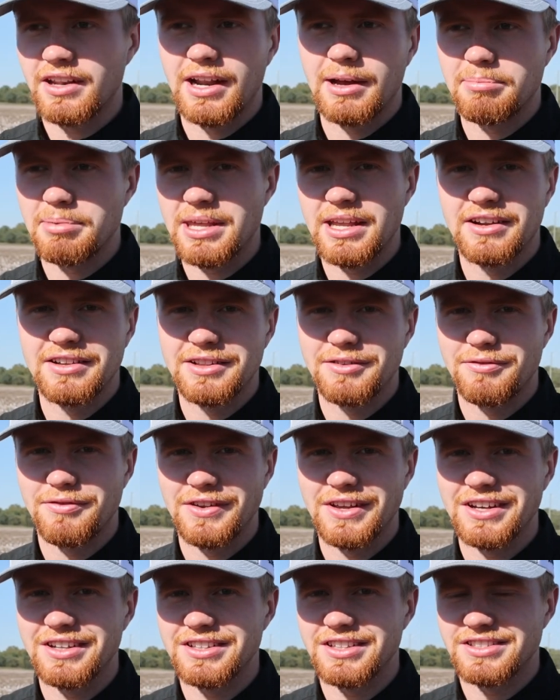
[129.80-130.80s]
it up here in the
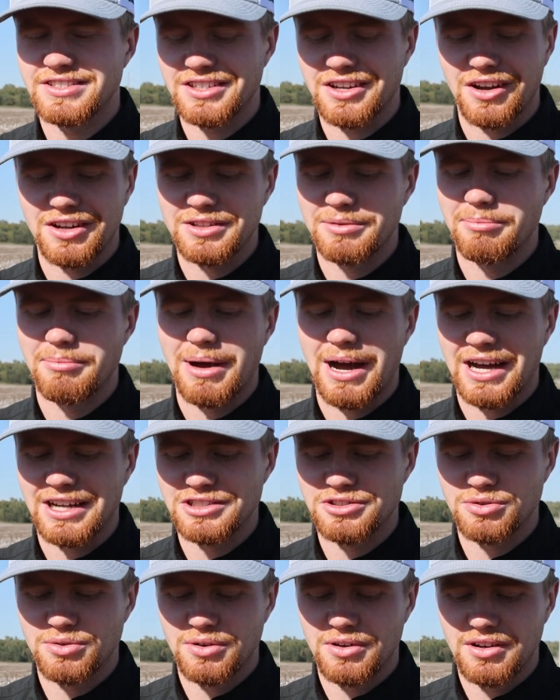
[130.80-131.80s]
field, it's called a
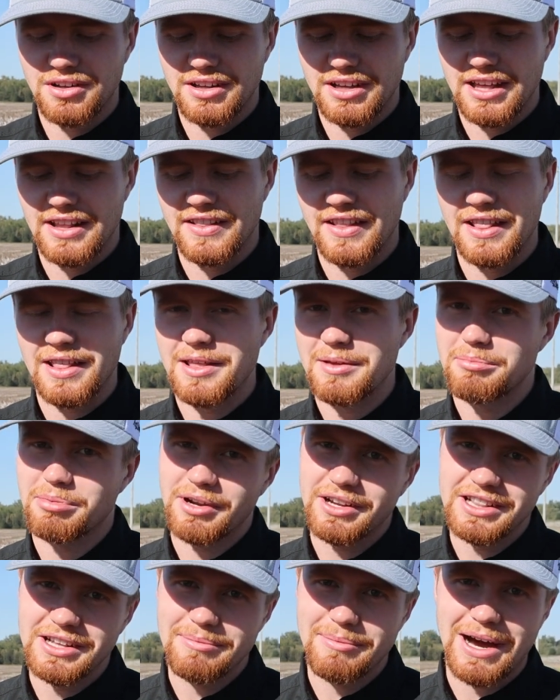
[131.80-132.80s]
module, and then they
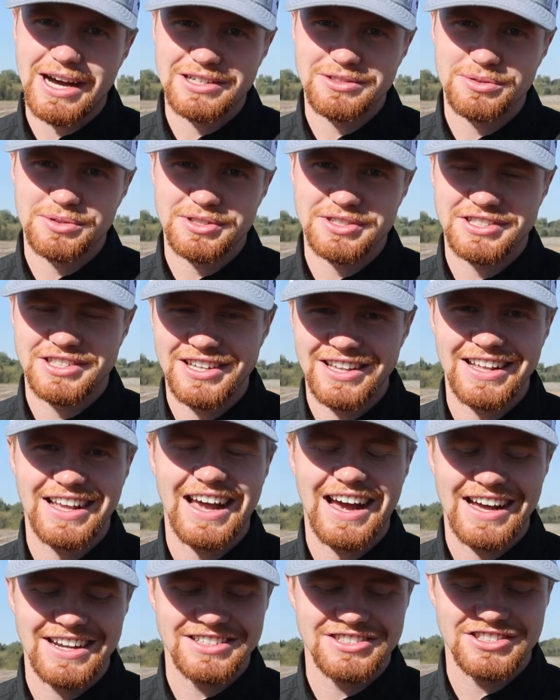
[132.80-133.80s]
bring the modules to the
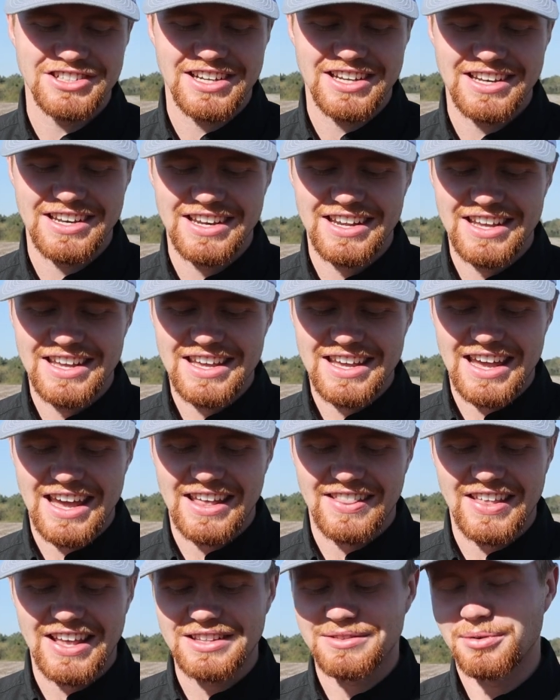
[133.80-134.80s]
cotton gin,
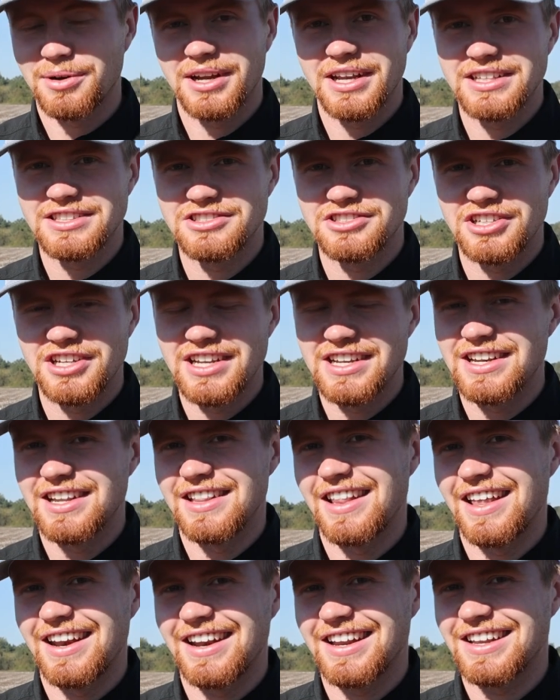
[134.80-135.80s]
and that's where it gets ginned,
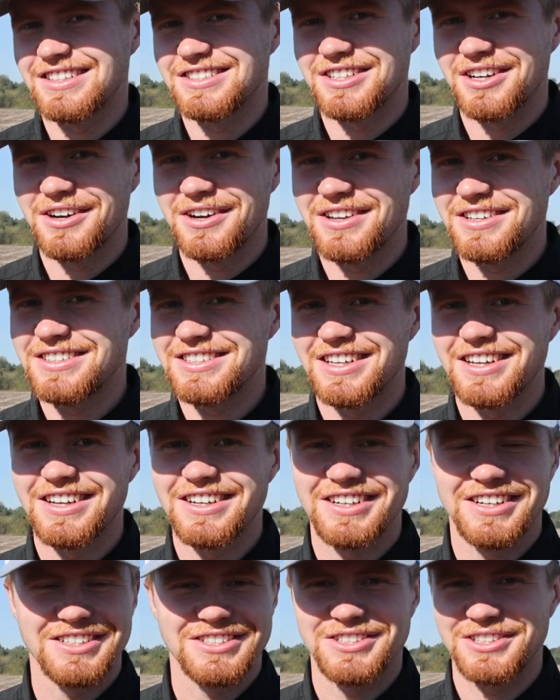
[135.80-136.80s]
and then it can turn
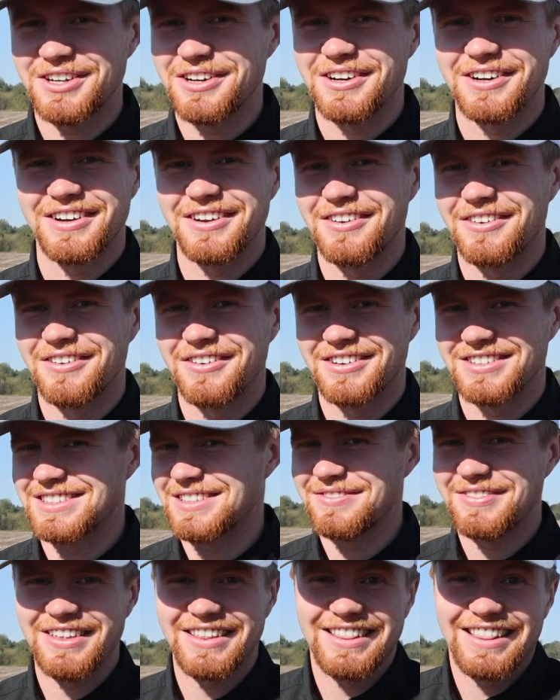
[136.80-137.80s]
into a shirt or
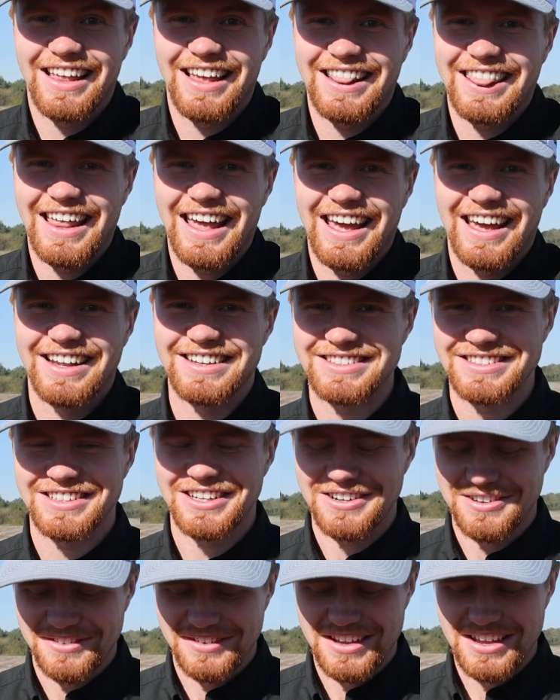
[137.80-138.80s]
something like that.
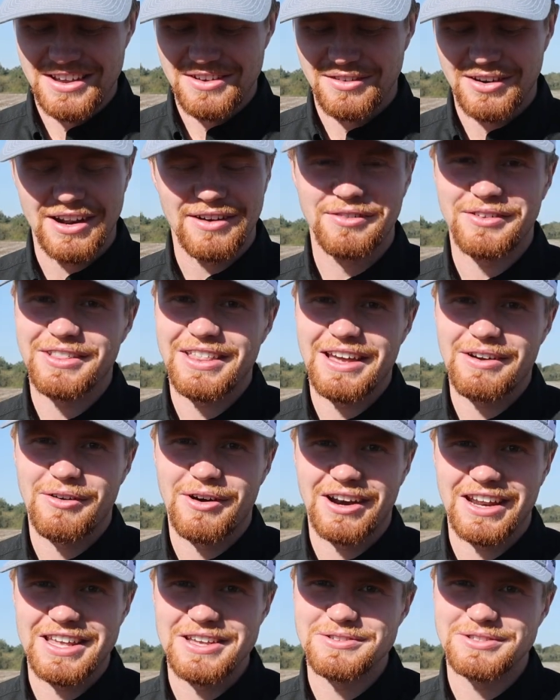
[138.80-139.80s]
So whatever they
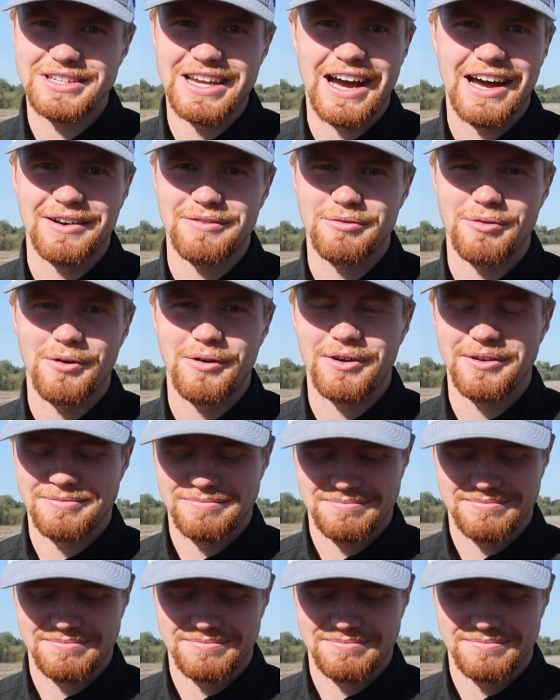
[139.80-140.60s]
want to use cotton for.